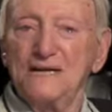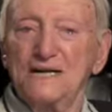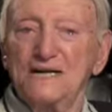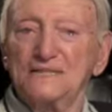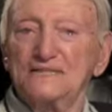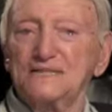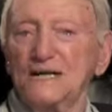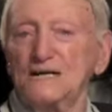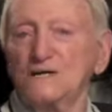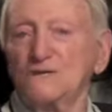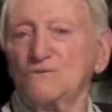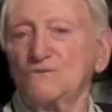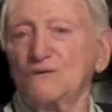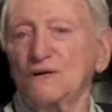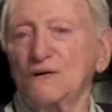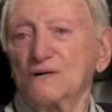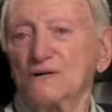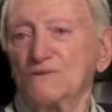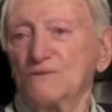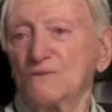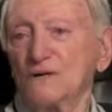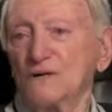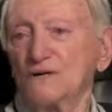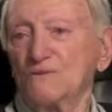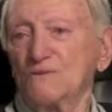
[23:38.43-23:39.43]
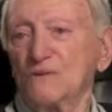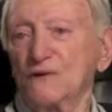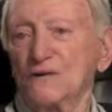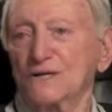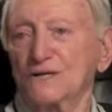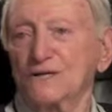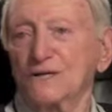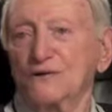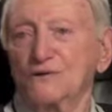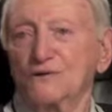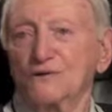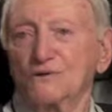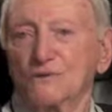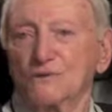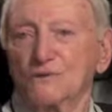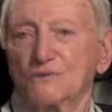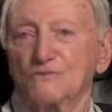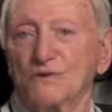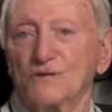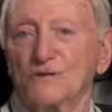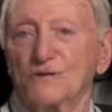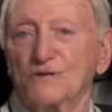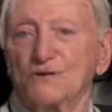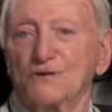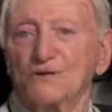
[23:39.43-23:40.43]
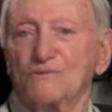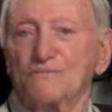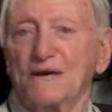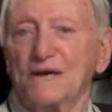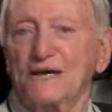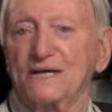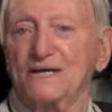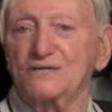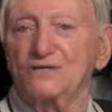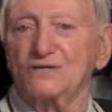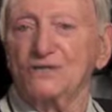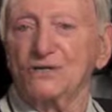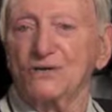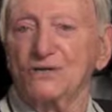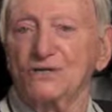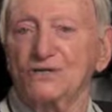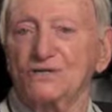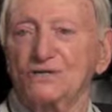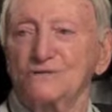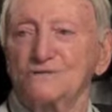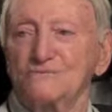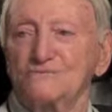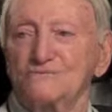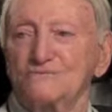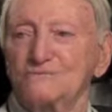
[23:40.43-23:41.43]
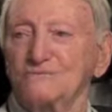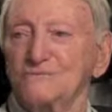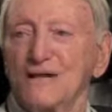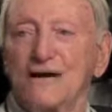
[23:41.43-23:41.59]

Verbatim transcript: They said, where, where do you want to go? Do you, will you go to Macon, Georgia?